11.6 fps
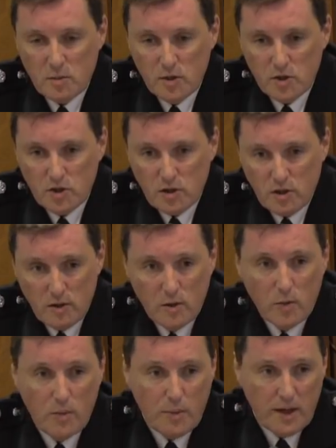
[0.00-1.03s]
Commissioner, I
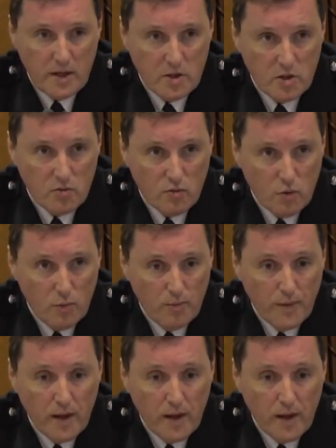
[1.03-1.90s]
went back into the room.